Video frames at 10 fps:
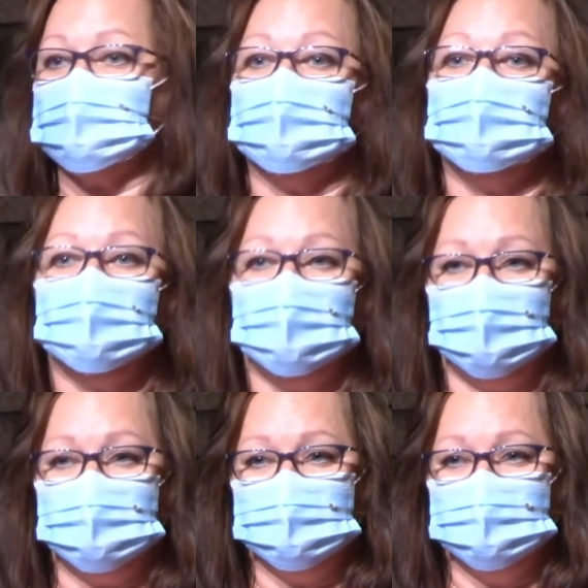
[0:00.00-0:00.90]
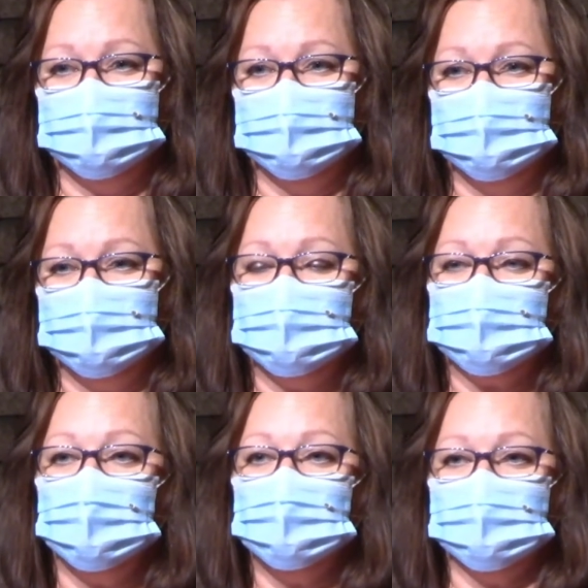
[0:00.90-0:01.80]
to God
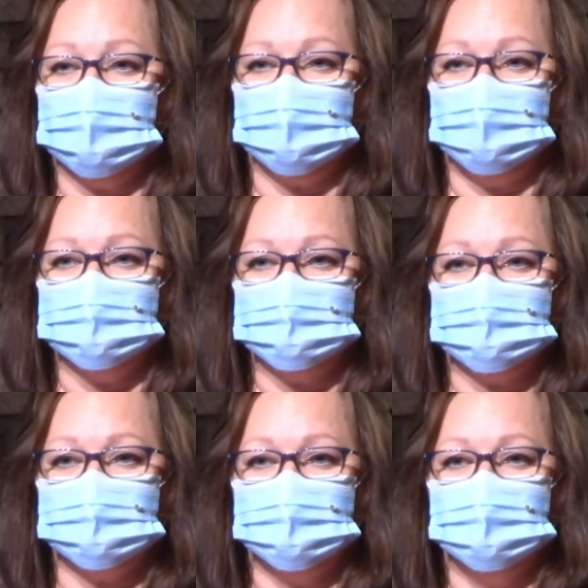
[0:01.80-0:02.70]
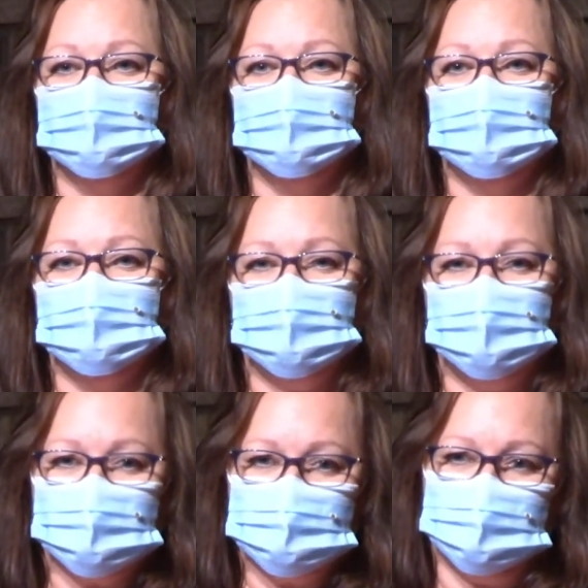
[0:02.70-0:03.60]
in all areas
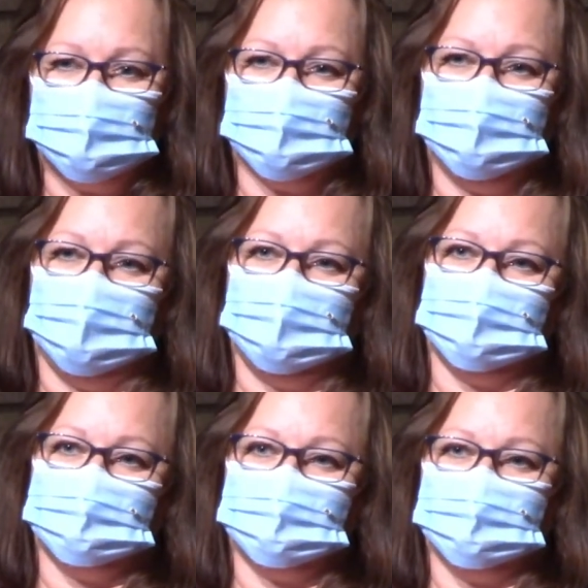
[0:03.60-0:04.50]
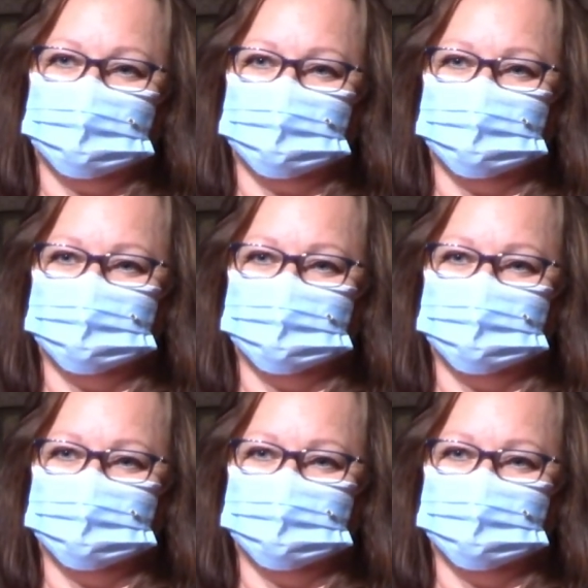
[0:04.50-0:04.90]
except their finances.